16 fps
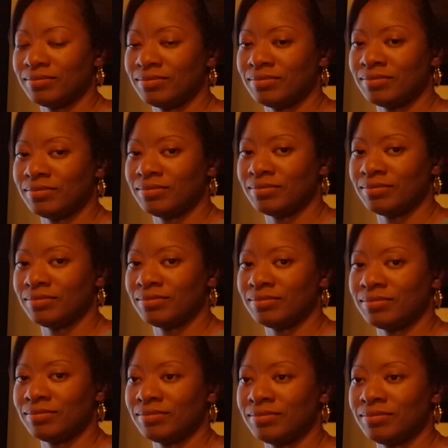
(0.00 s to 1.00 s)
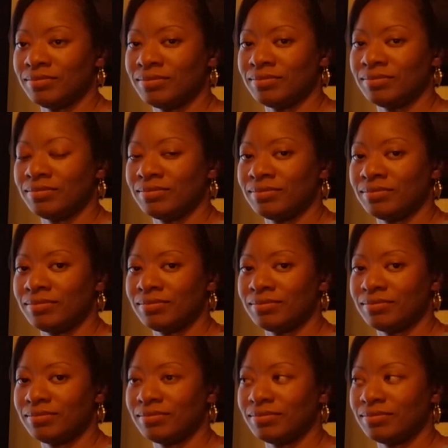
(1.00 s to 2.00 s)

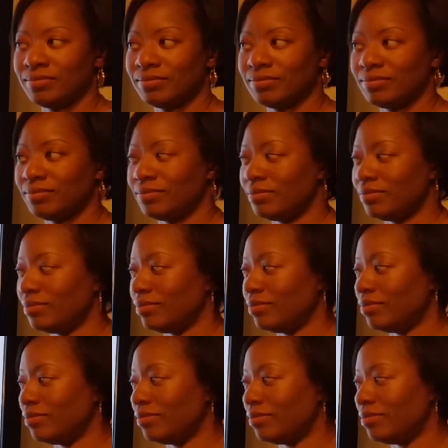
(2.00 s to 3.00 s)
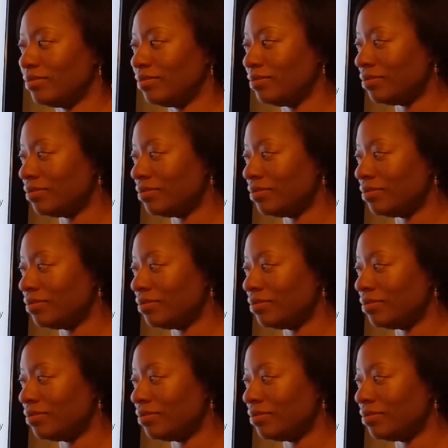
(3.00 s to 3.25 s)
This person isn't speaking.